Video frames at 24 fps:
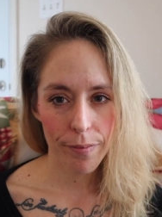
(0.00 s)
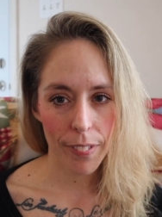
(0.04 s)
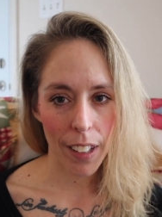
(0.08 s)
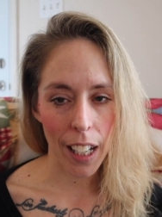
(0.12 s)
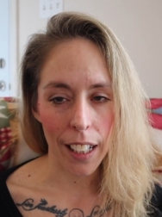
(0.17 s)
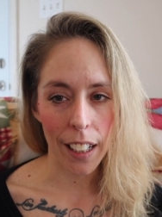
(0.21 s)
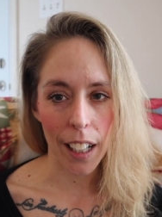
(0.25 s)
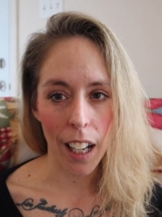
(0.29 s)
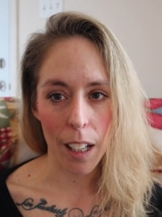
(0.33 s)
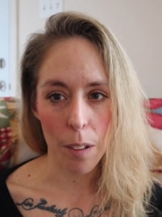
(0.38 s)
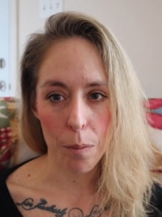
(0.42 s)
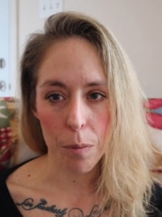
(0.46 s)

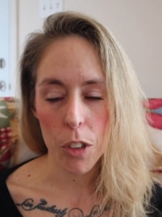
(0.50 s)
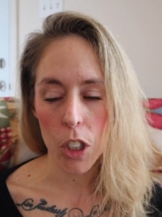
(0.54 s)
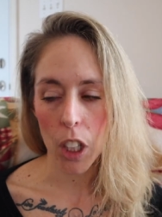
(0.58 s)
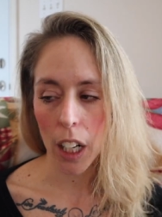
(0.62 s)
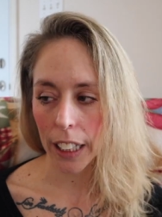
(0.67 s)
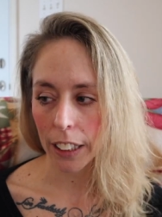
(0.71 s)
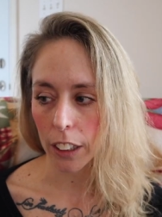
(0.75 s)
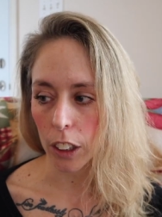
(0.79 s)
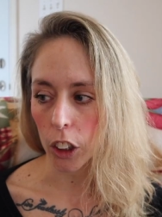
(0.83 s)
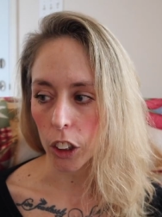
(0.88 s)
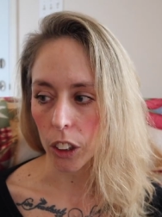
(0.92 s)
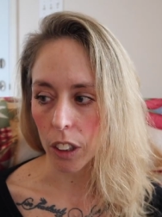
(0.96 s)
And I'm
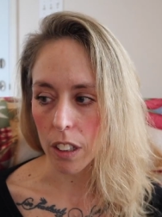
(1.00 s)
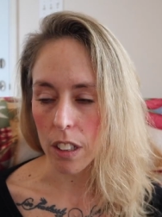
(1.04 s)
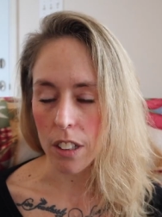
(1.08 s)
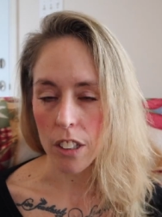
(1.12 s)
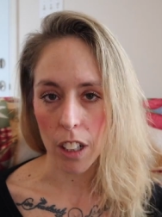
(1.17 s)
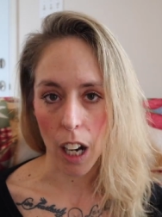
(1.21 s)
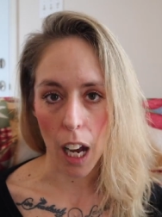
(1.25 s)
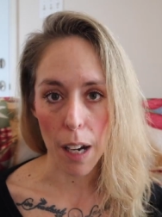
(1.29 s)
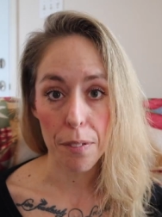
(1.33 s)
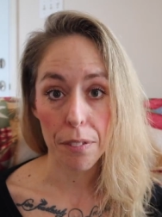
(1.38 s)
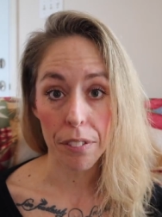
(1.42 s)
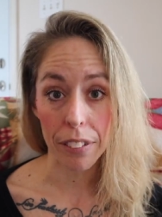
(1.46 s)
trying to learn to
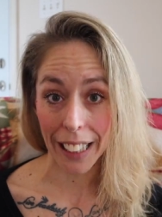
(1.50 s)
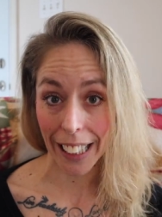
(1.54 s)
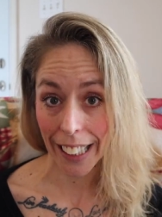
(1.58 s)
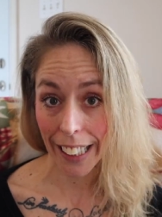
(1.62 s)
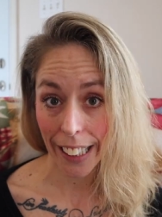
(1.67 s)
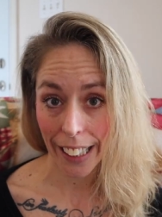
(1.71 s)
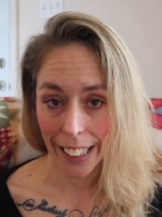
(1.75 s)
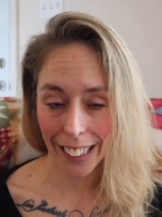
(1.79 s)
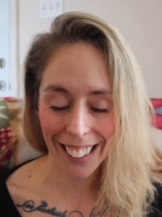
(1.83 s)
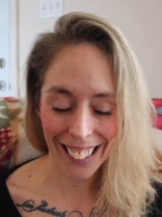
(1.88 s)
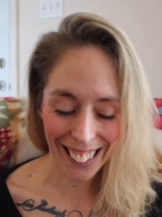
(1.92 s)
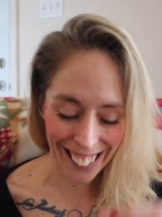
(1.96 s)
stop
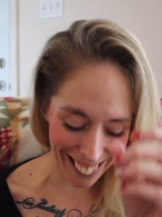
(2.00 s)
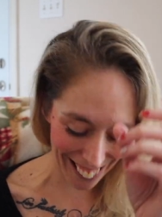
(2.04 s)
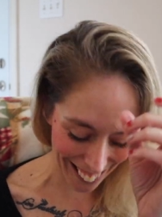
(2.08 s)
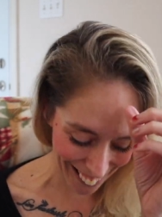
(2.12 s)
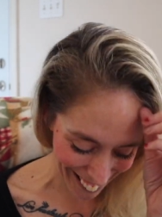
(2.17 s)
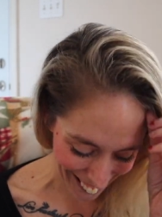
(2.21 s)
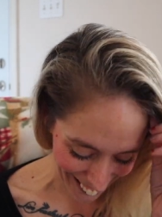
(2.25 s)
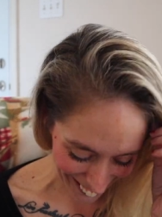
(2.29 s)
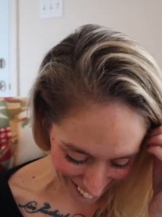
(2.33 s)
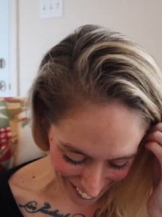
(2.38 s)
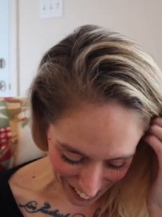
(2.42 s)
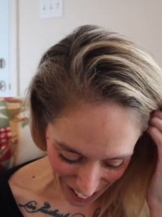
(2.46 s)
flighting.
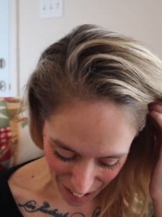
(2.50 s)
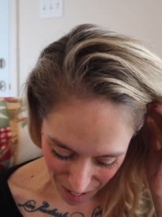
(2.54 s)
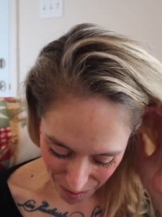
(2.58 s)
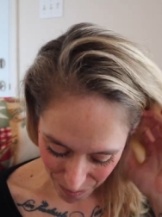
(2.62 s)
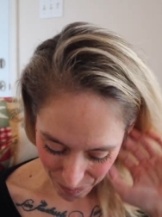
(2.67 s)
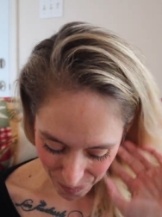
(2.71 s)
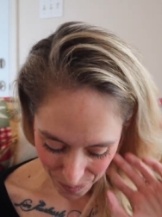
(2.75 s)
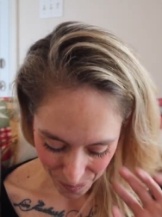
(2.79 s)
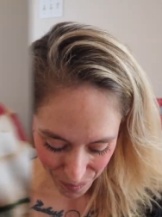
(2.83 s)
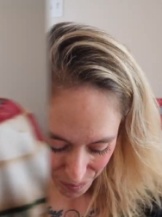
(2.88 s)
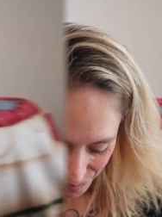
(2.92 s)
Yeah.